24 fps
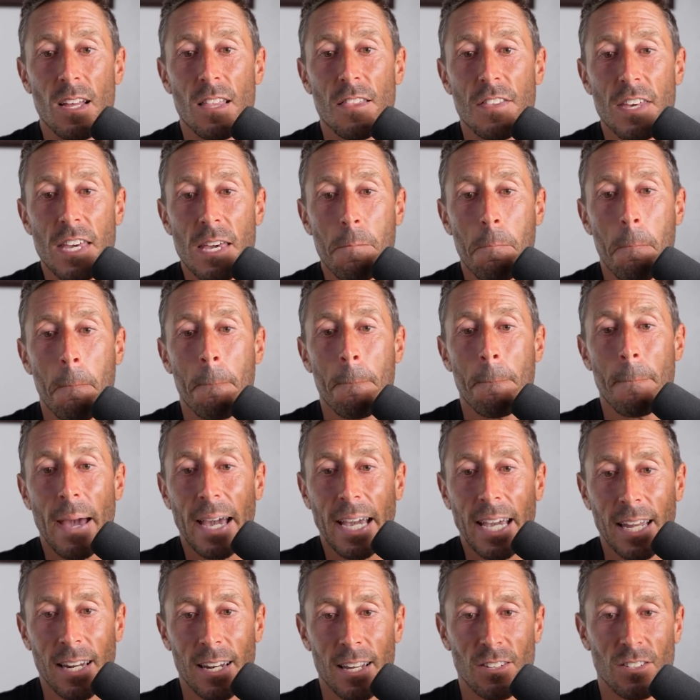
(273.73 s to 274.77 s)
The
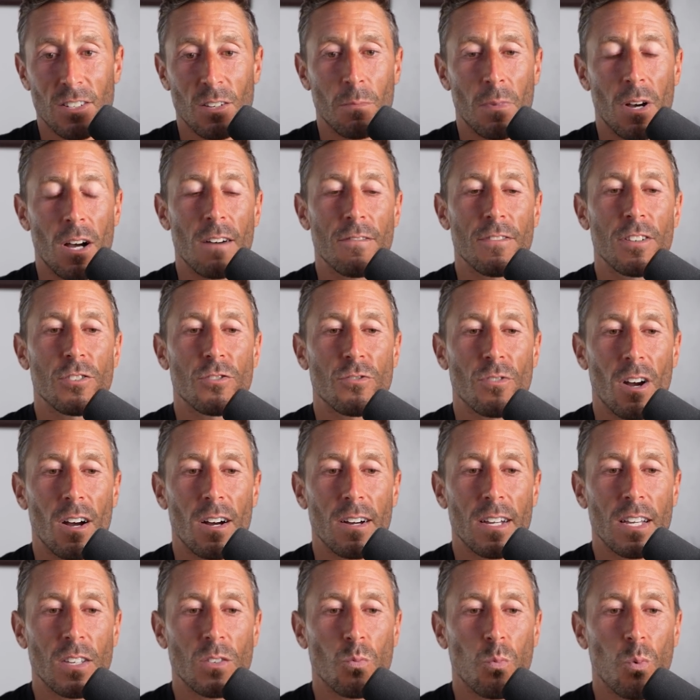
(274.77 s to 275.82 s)
mechanism of the
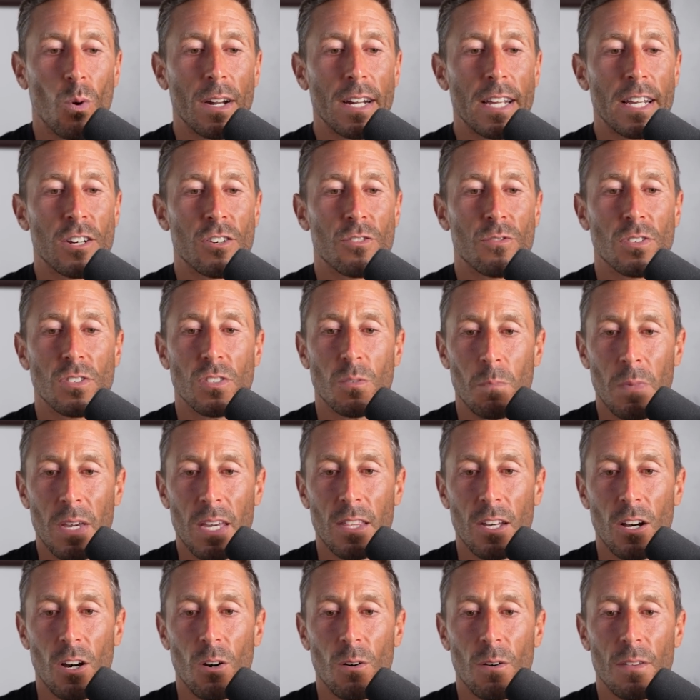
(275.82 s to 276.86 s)
drug is what interests me,
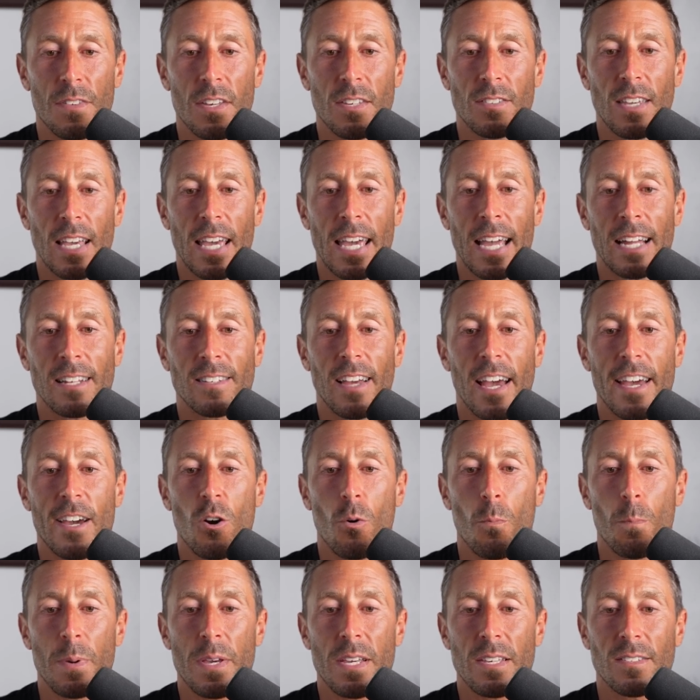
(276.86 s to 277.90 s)
though. This
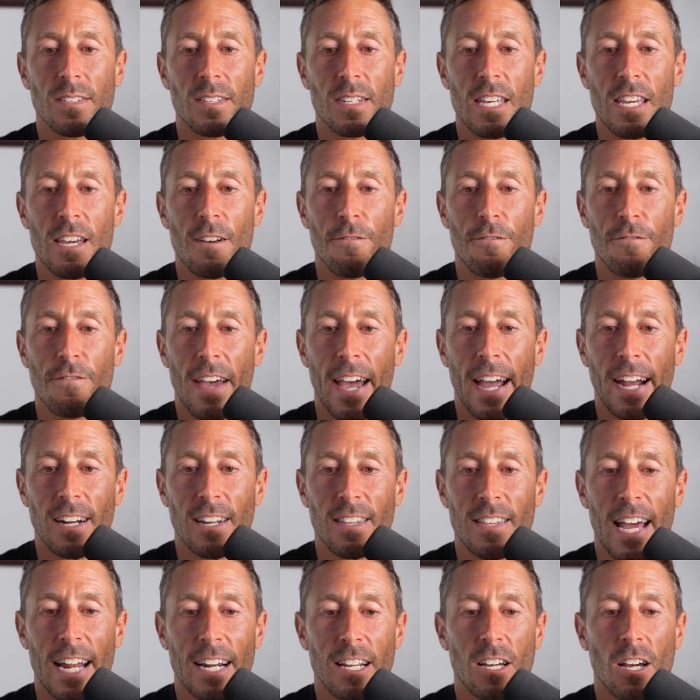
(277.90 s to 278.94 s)
anti-obesity
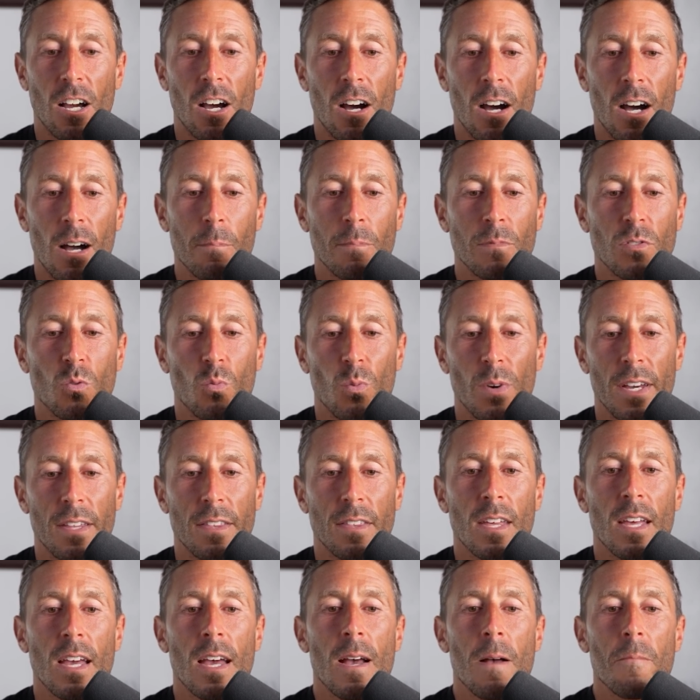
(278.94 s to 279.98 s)
effect that comes
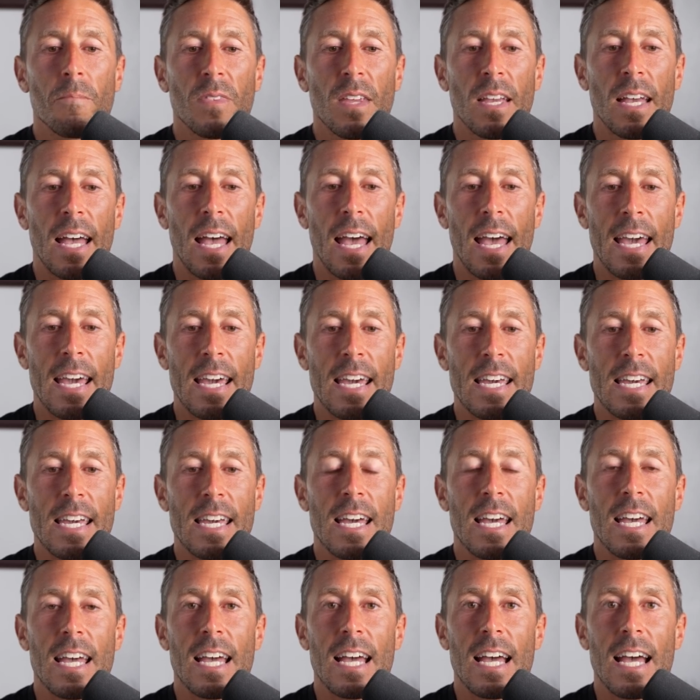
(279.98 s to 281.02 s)
with
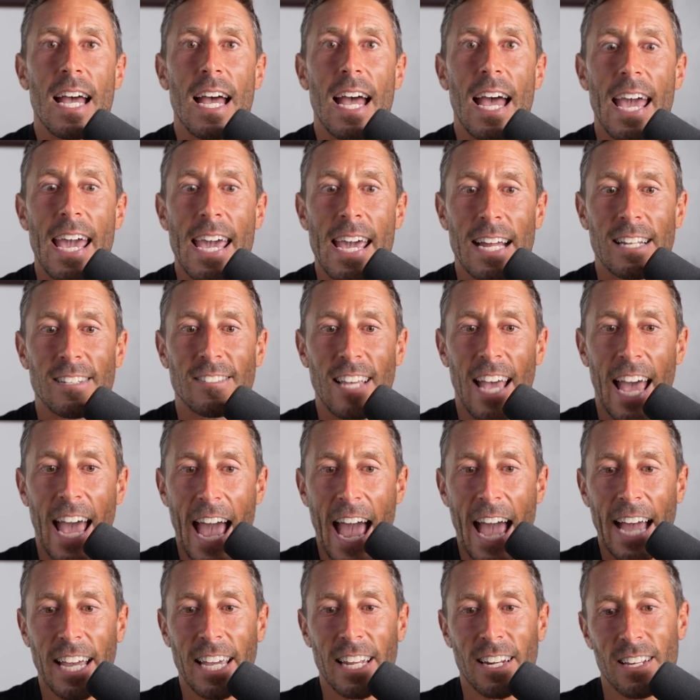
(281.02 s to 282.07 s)
an
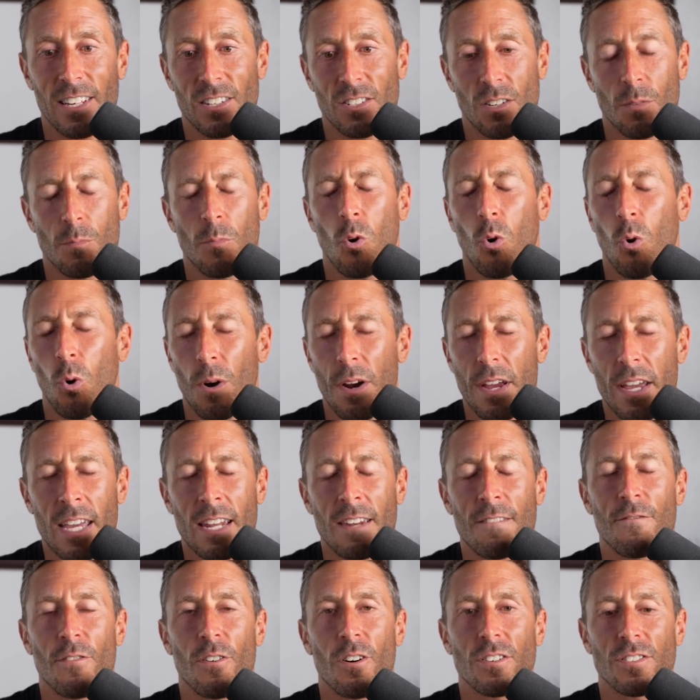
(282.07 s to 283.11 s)
antagonism or
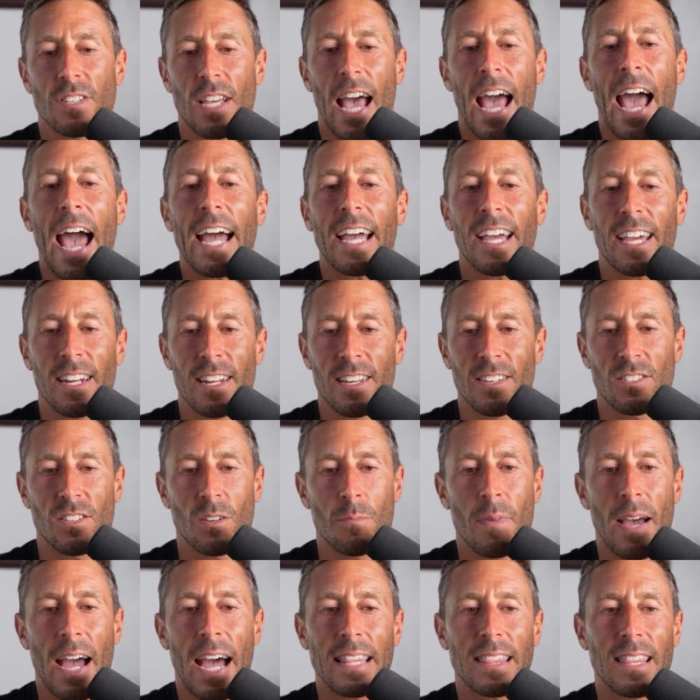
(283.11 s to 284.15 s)
inverse
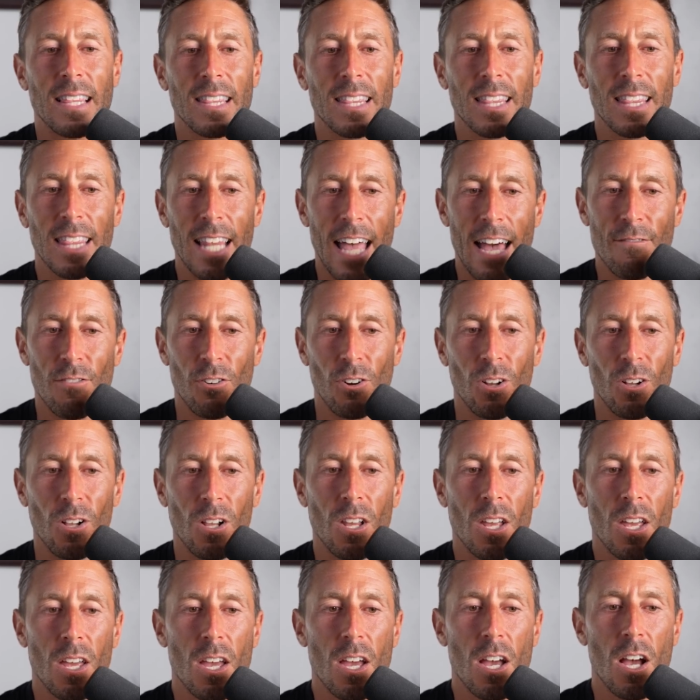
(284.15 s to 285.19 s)
agonism at the
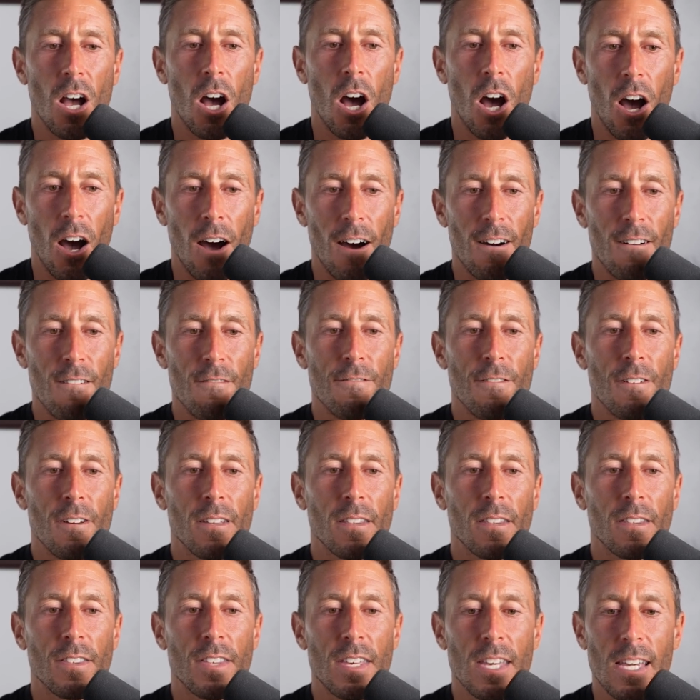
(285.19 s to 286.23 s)
level of
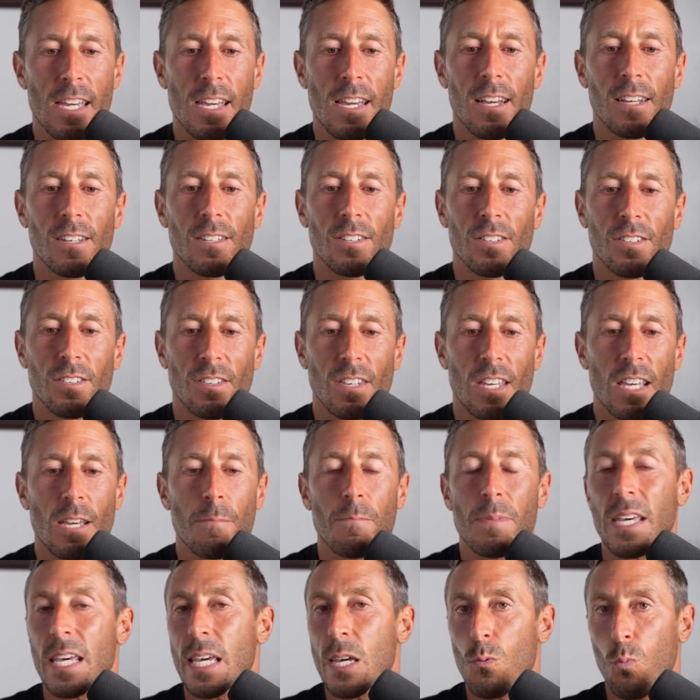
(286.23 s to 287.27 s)
the C
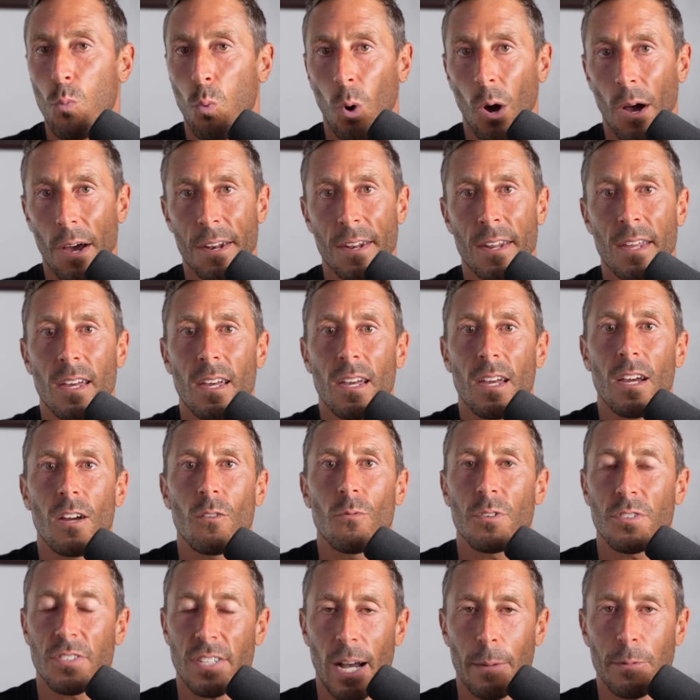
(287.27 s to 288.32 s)
B one
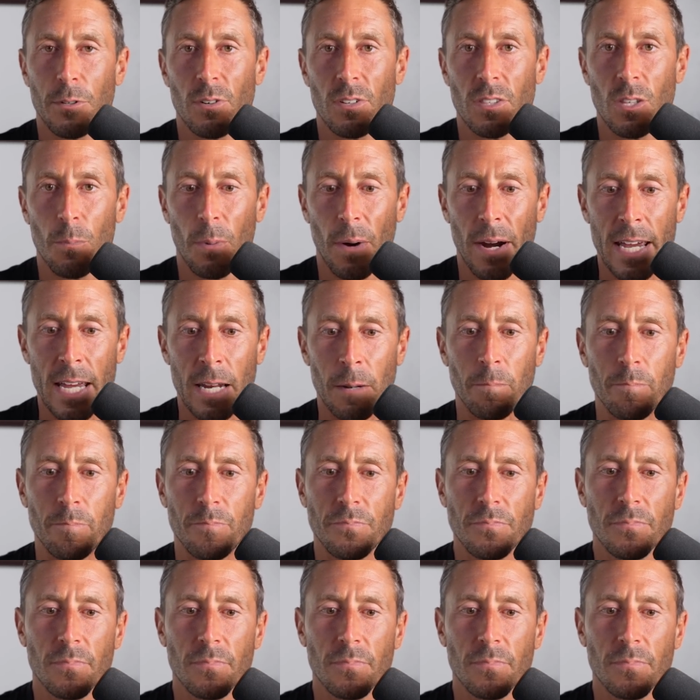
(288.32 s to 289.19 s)
receptor in the brain.